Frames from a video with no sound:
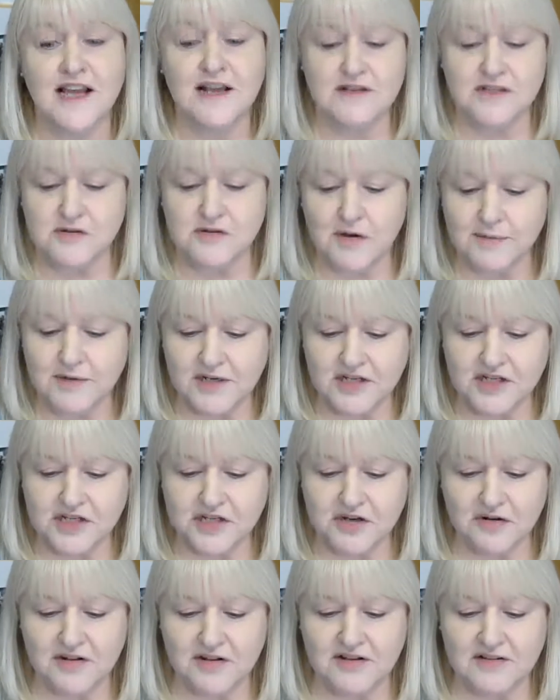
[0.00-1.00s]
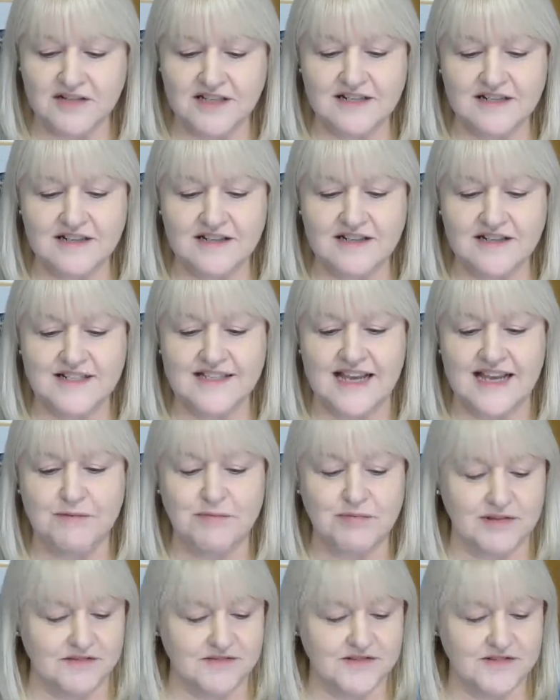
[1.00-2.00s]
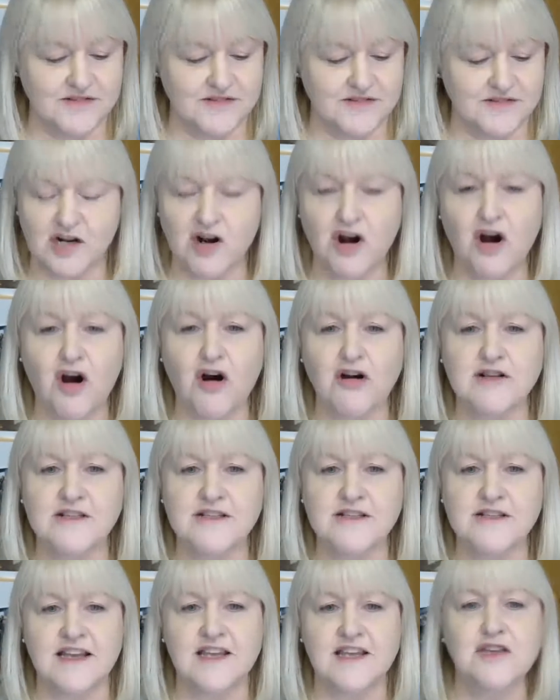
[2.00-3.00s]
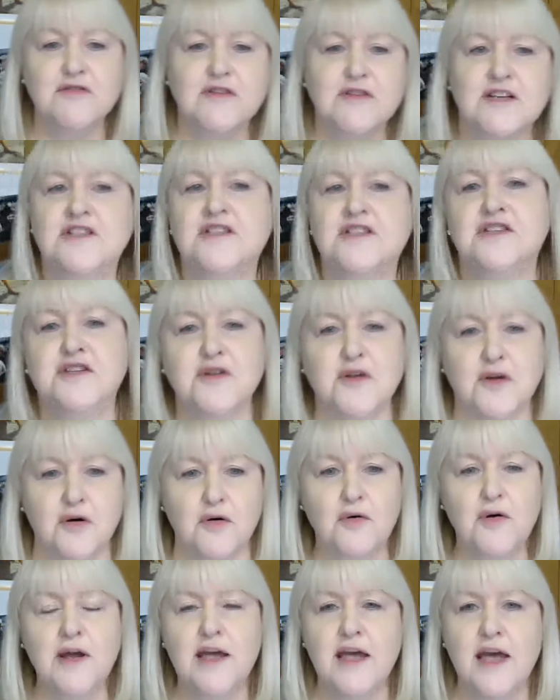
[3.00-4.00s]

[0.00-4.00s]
So I'm going to show you a little example of some of the cards that you can do